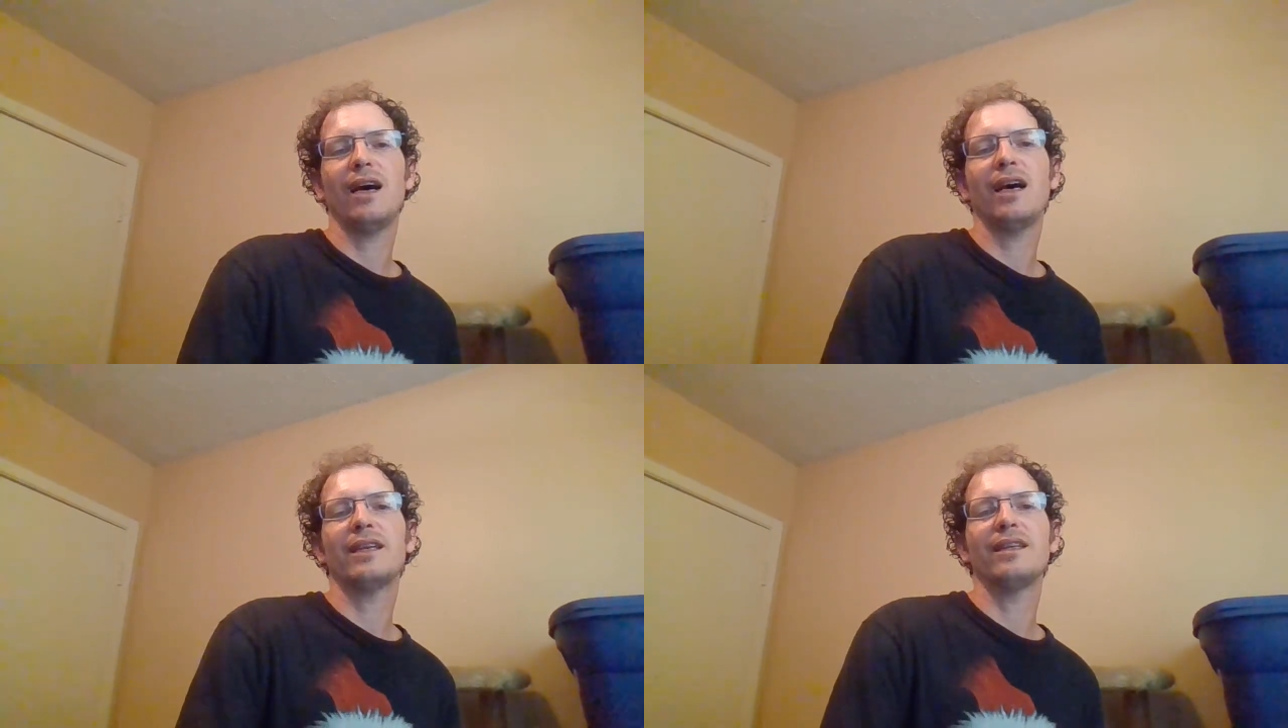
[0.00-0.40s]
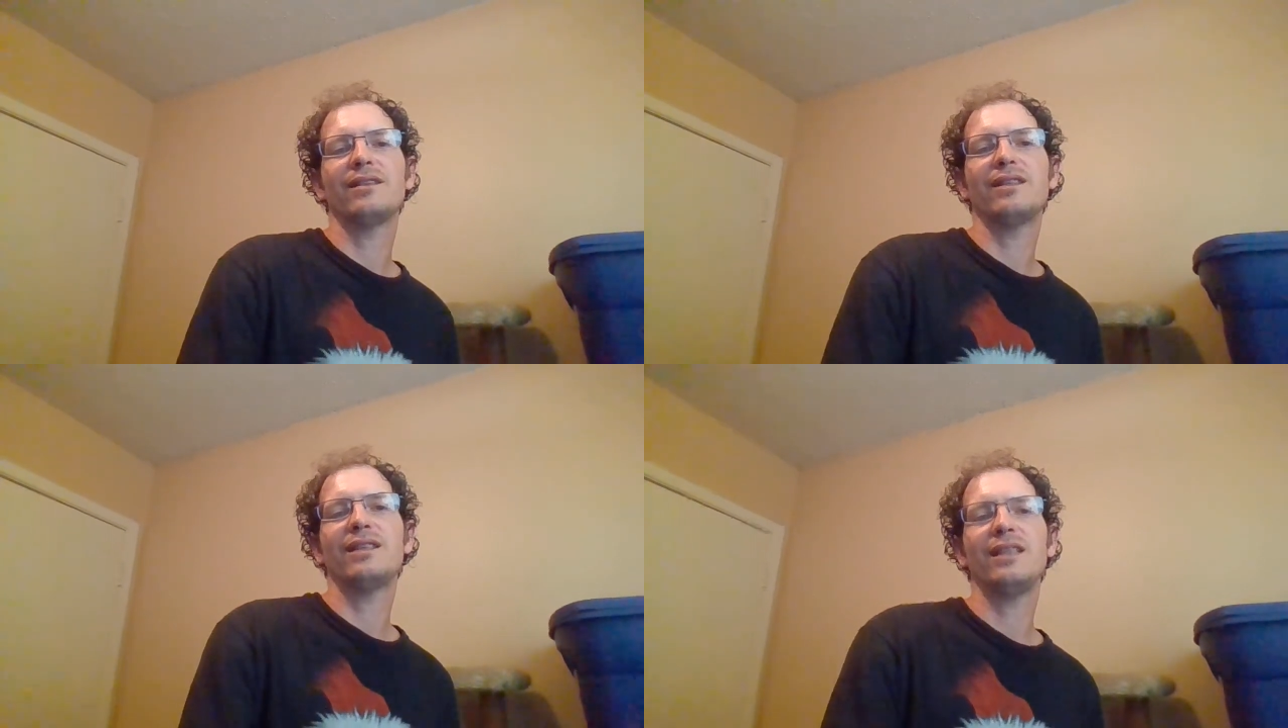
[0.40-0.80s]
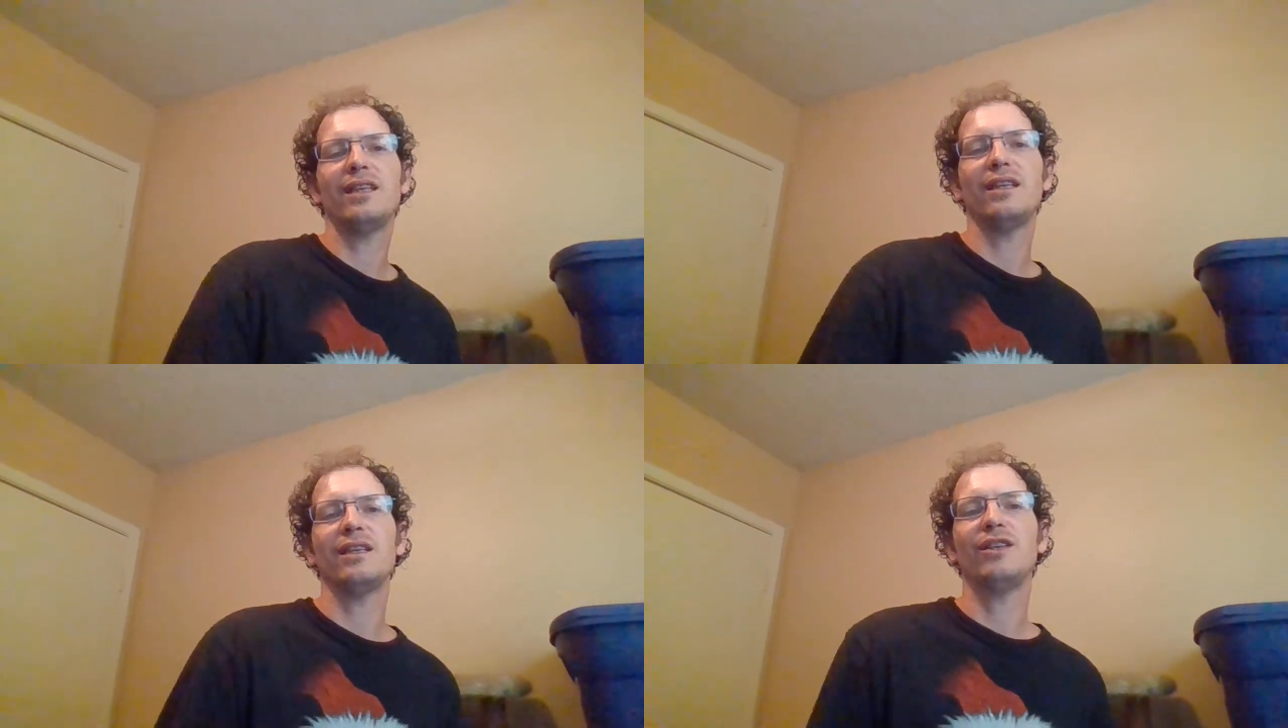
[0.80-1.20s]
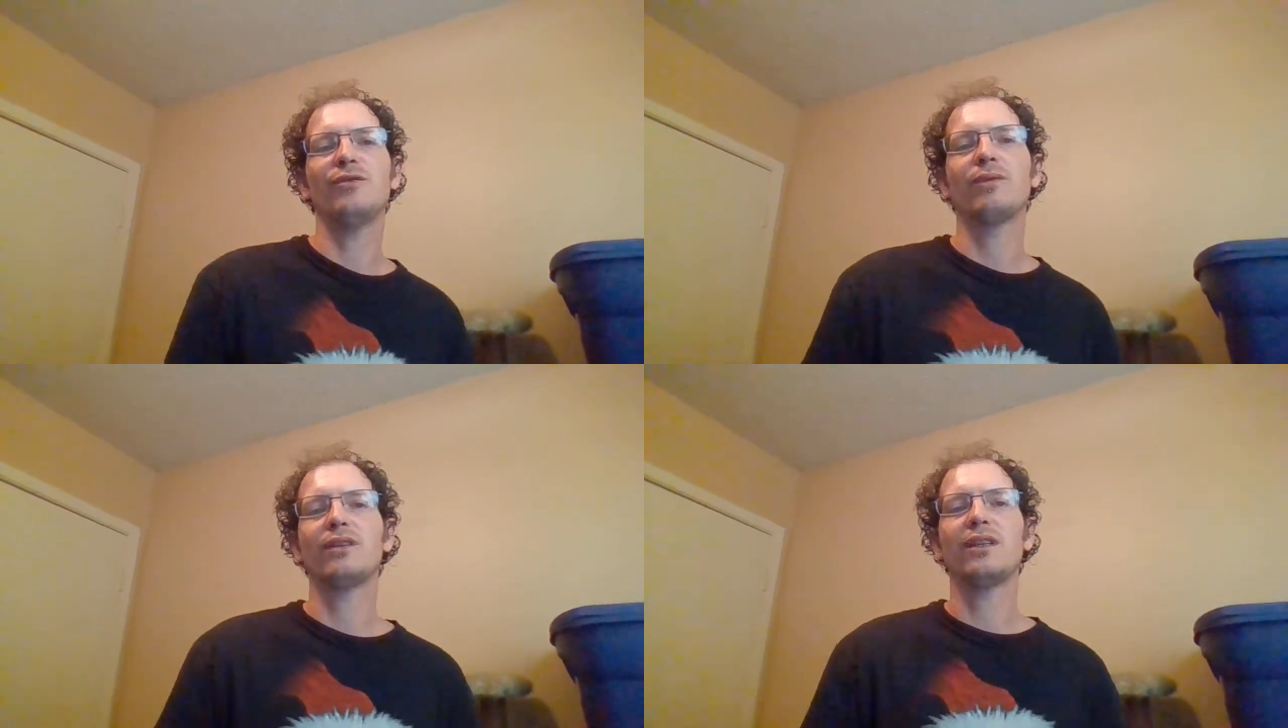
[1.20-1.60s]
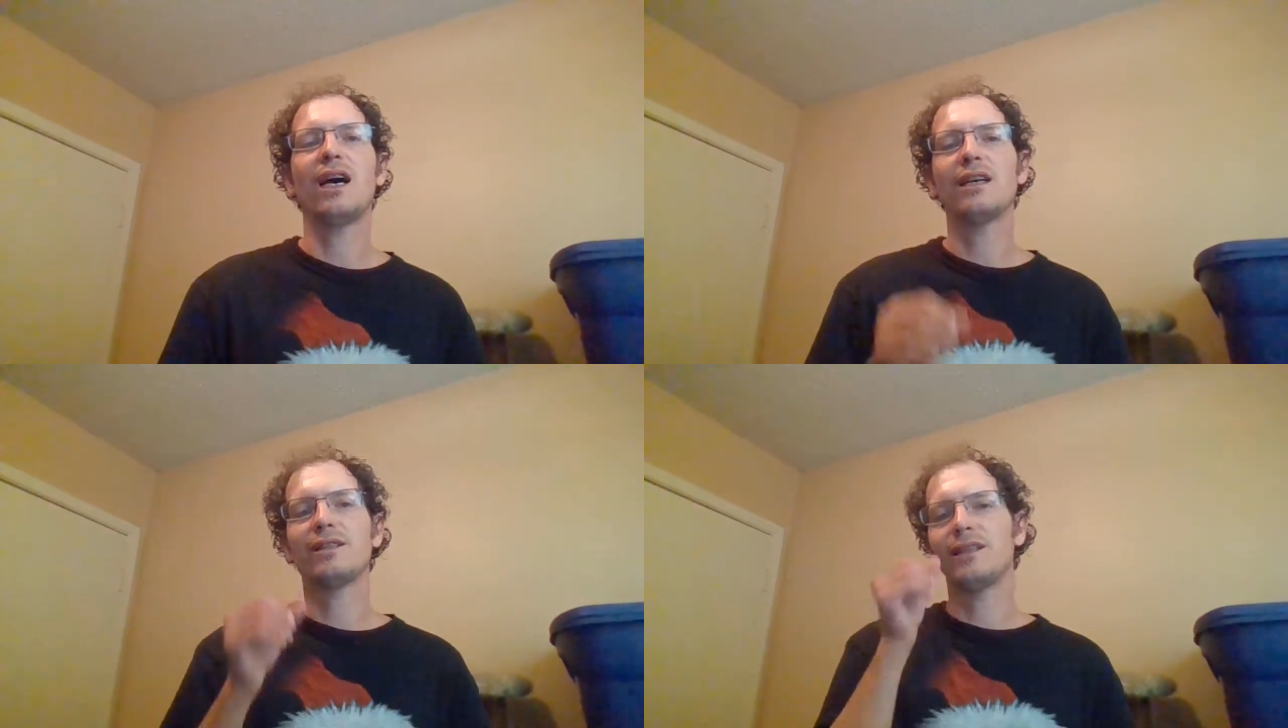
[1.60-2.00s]
I can see you are
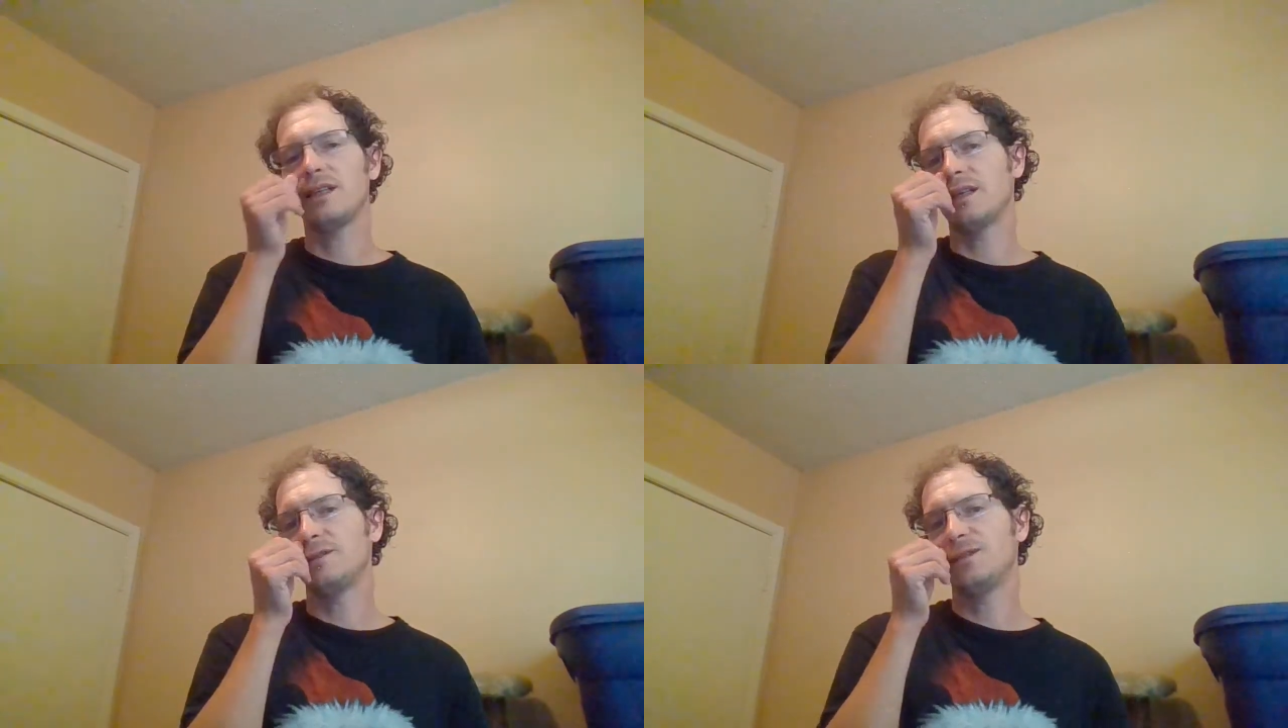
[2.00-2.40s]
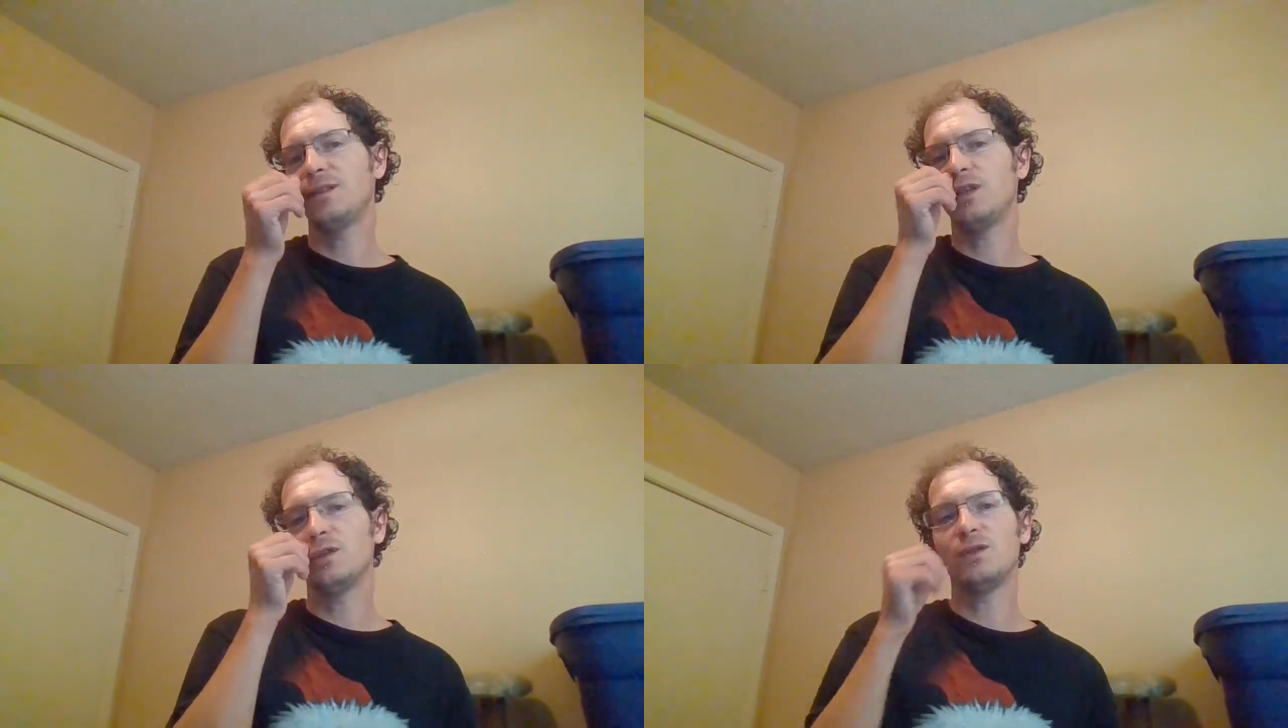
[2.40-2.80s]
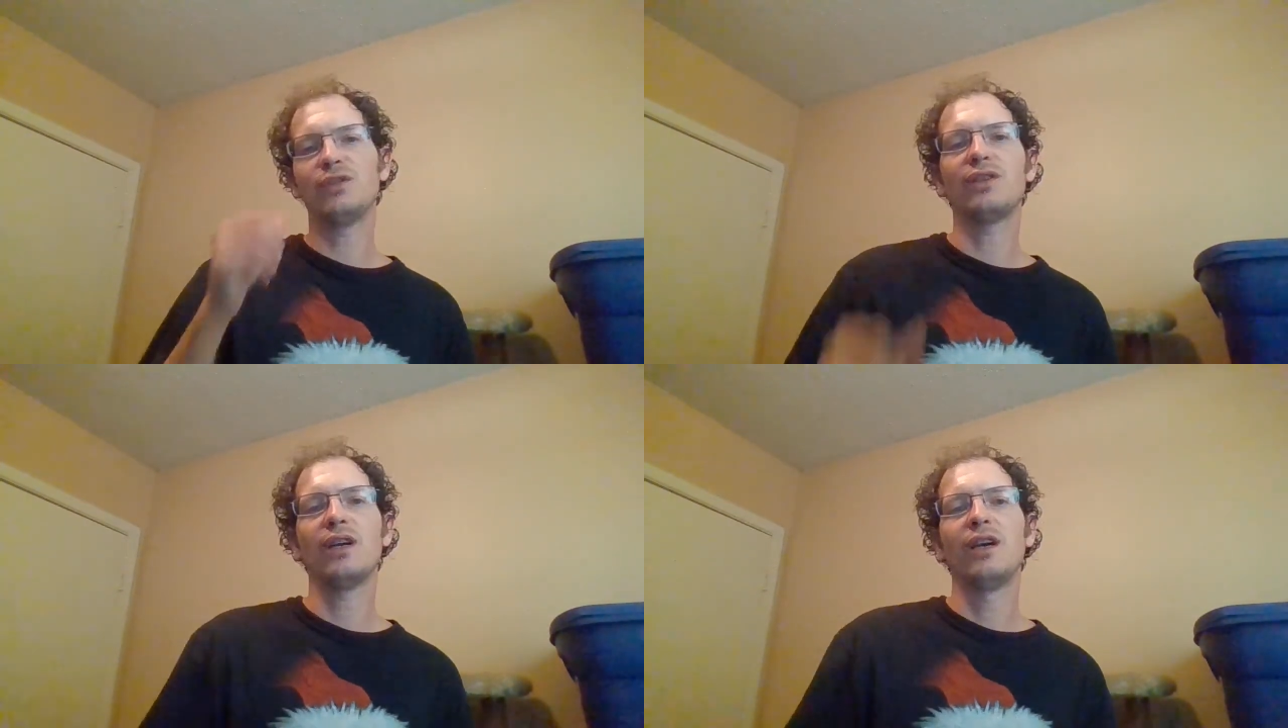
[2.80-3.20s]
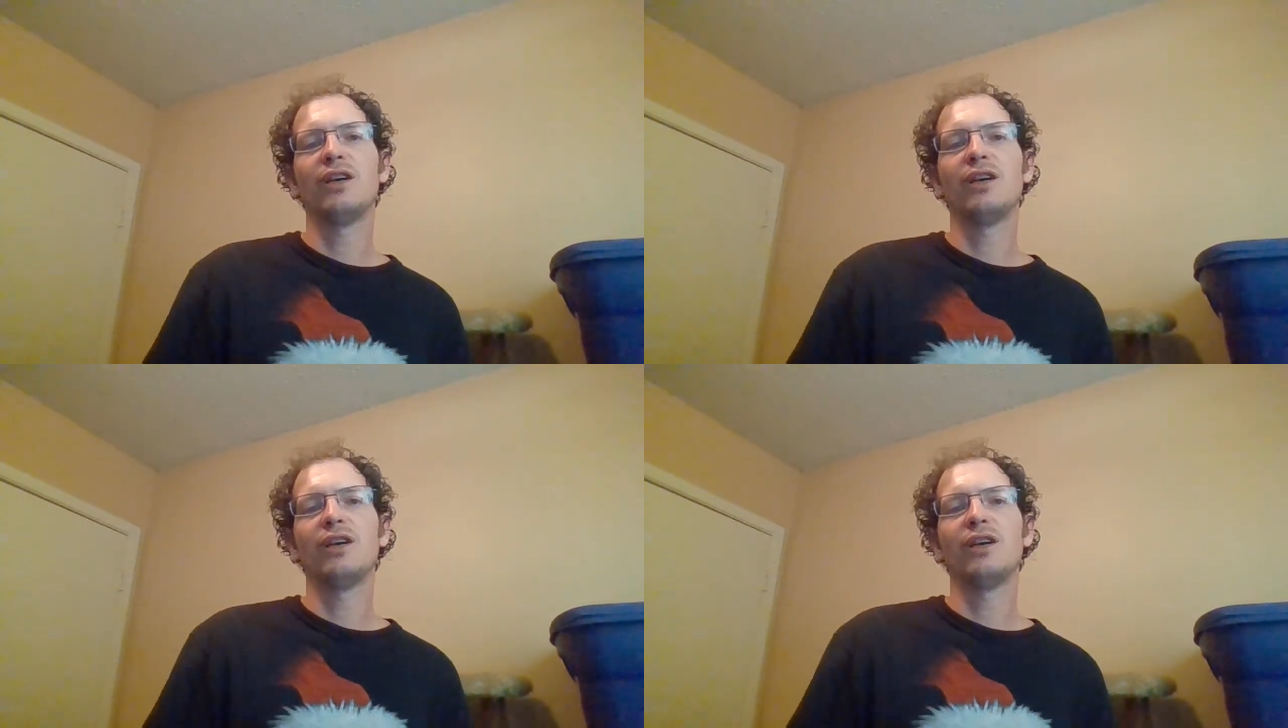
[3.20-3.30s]
lost and confused,